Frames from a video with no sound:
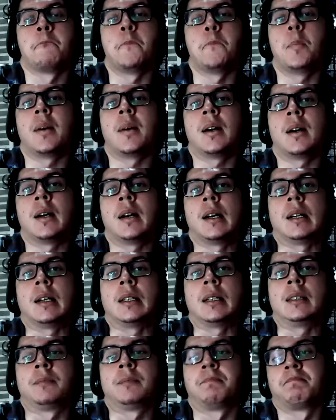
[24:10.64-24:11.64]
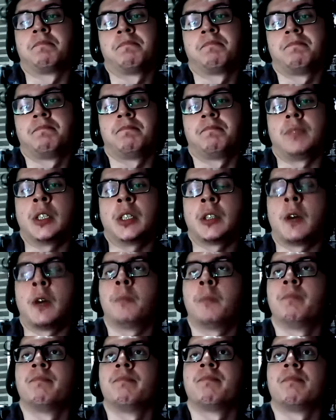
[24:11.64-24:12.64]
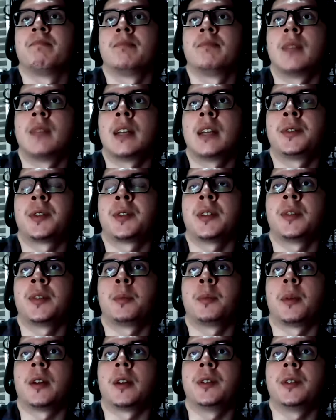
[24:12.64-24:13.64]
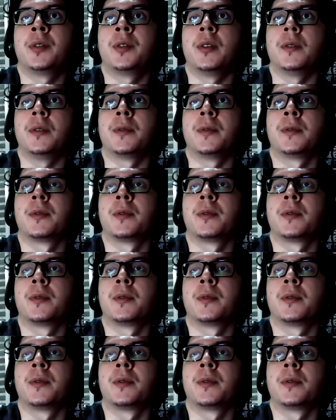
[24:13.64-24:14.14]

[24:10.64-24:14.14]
But, that's just part of